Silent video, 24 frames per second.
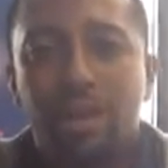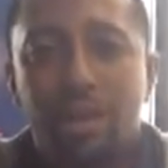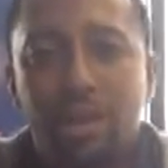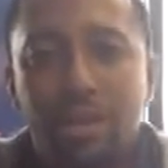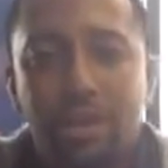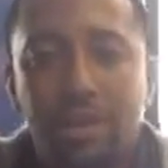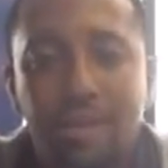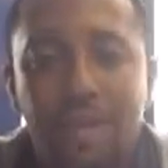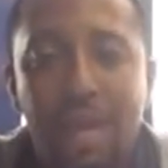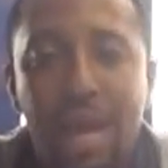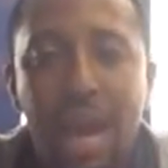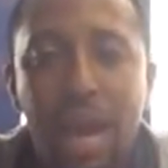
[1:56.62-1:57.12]

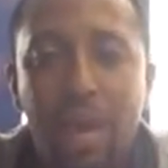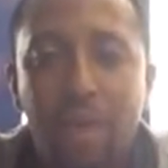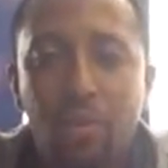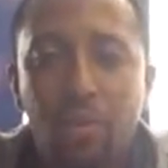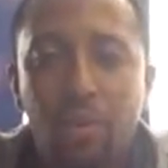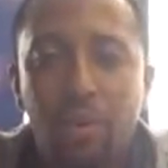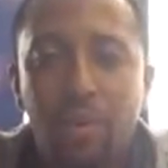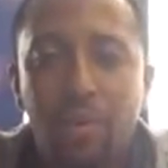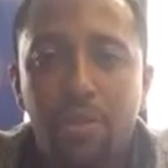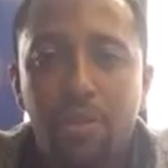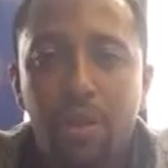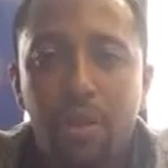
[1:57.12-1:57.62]
in
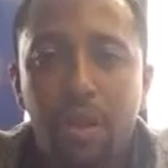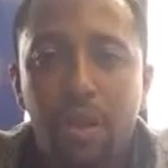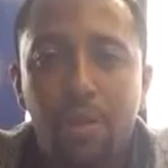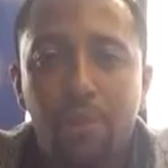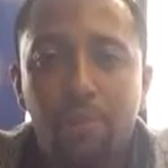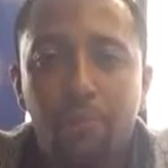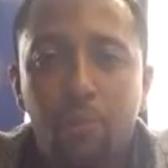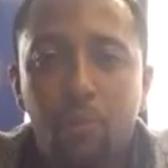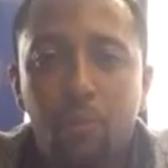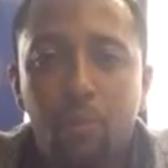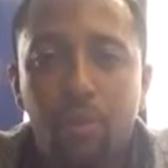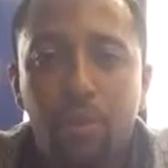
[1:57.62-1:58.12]
line with
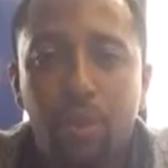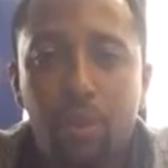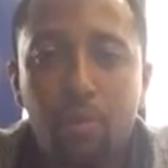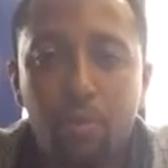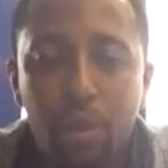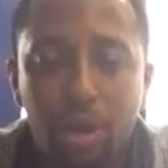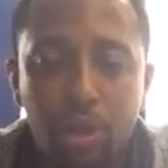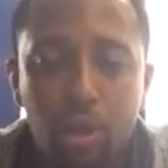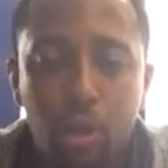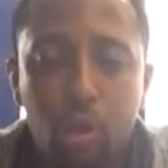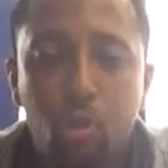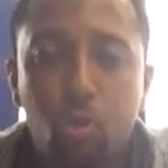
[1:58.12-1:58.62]
um, with the
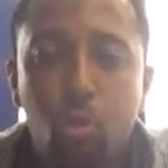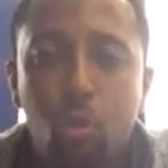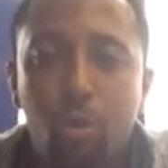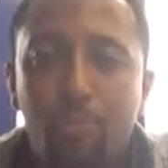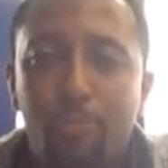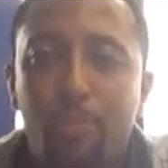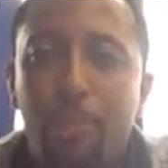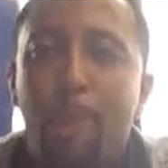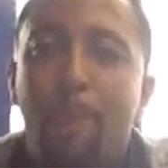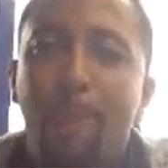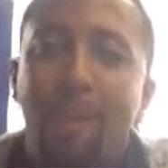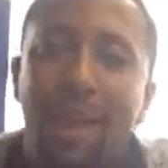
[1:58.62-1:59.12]
credit score,
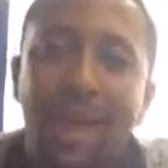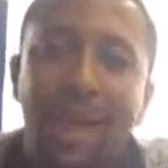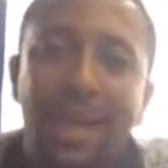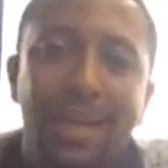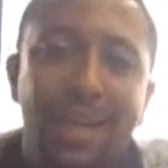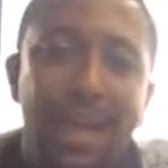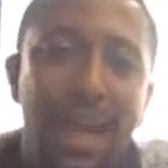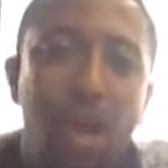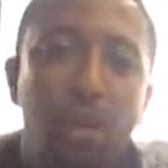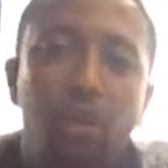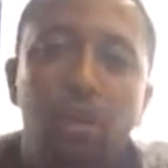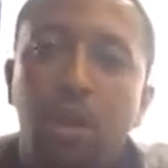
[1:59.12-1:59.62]
but pay
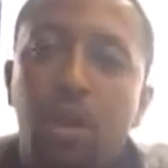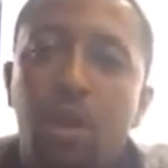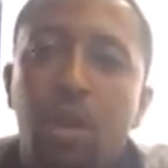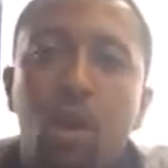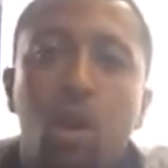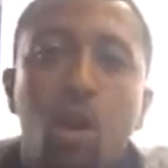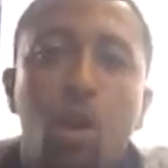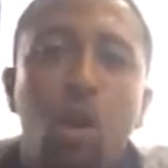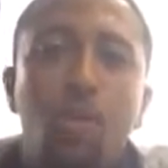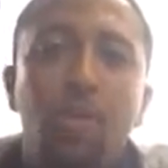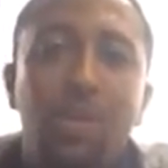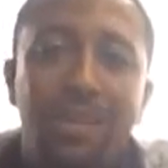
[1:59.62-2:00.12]
down
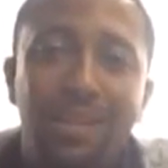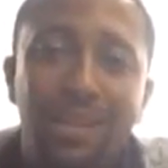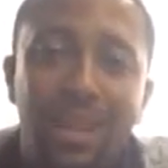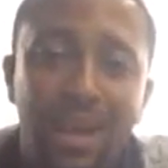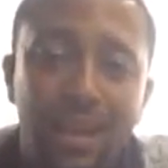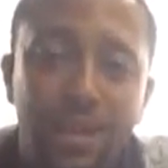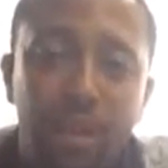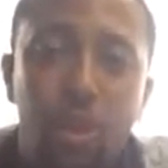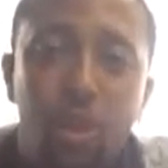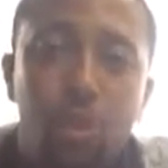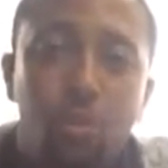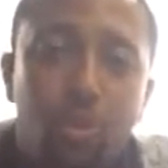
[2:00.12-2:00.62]
all the
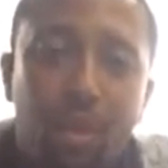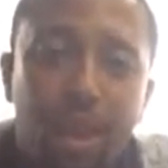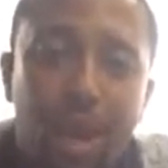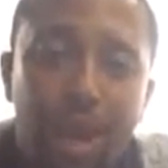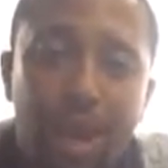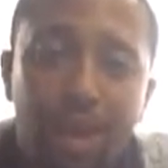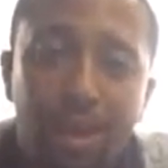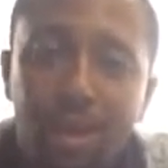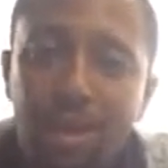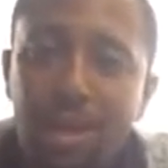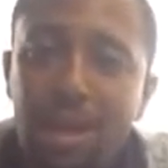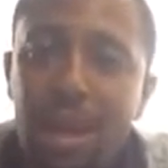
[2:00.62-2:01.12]
debt that you
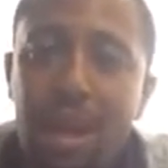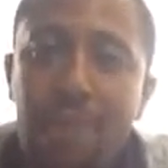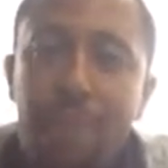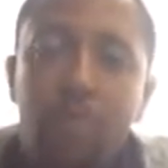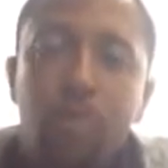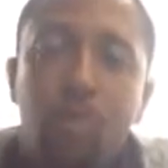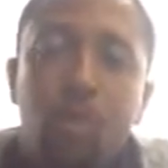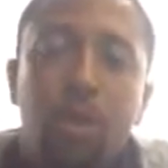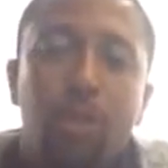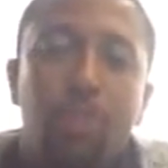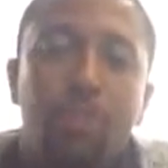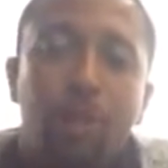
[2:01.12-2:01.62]
can. I'm
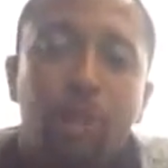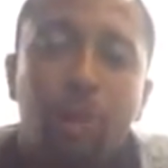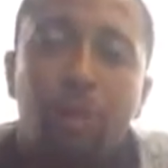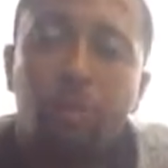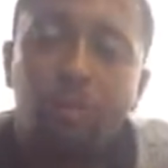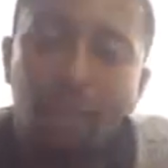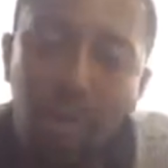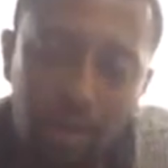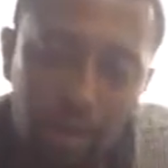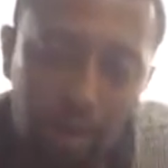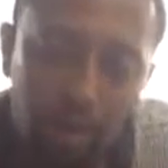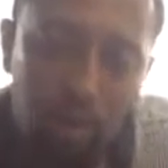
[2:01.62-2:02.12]
talking about
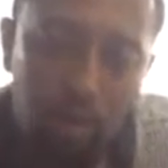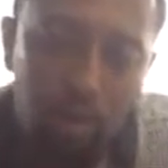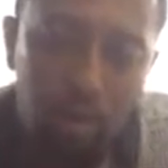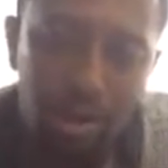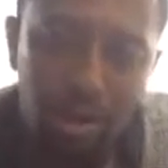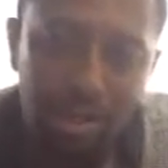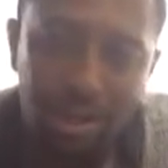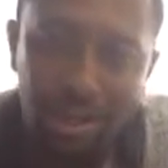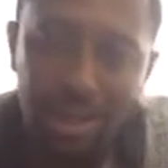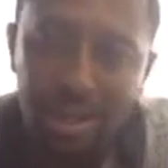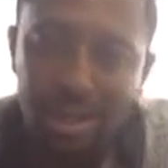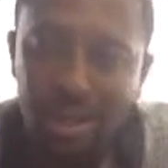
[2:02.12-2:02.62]
credit
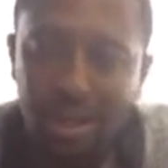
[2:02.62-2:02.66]
cards,